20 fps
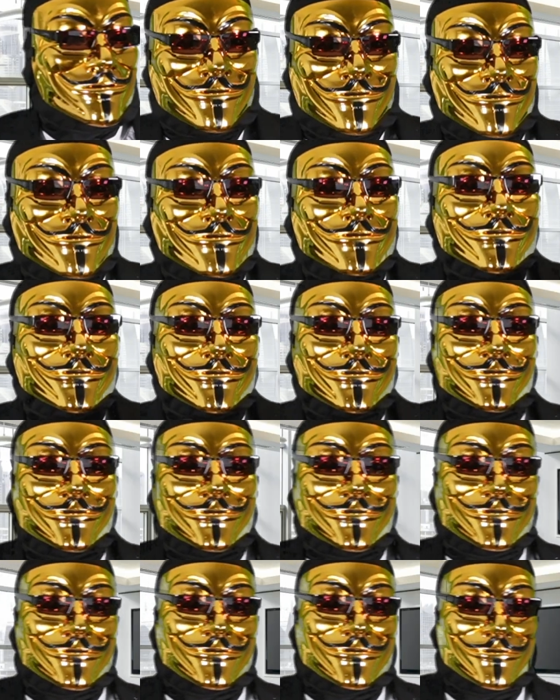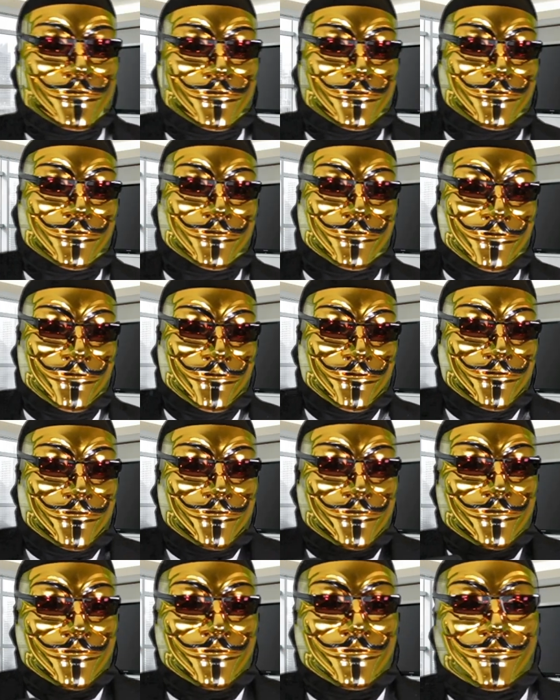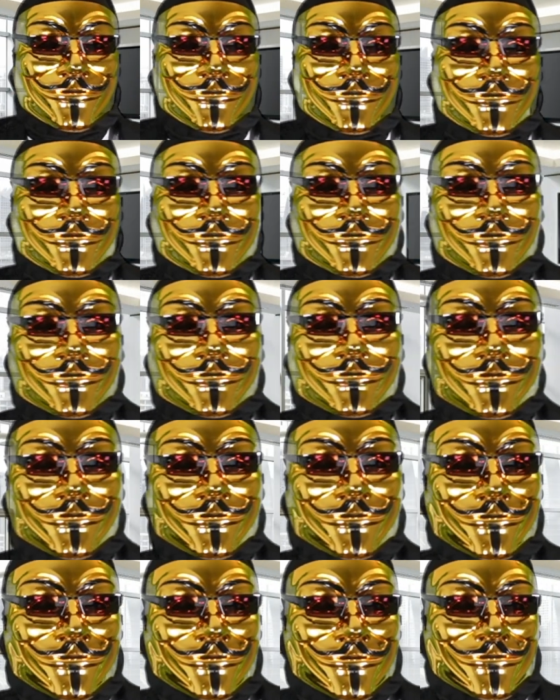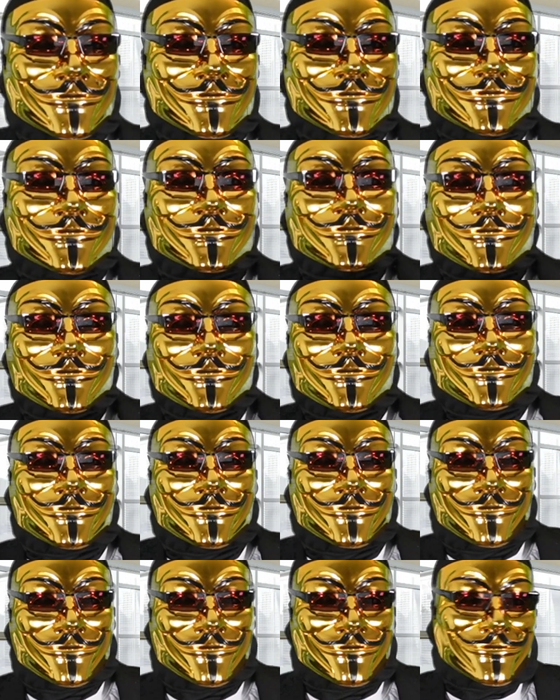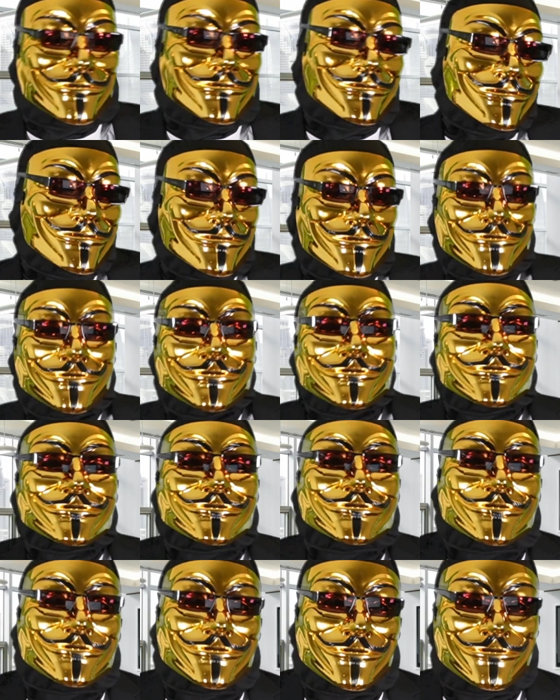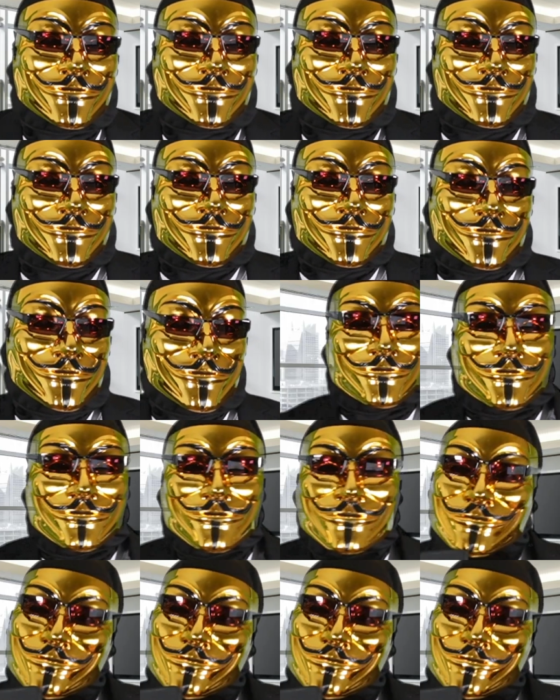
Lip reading: Look at your current skill set, or think about things that you would like to learn and figure out how to monetize them. The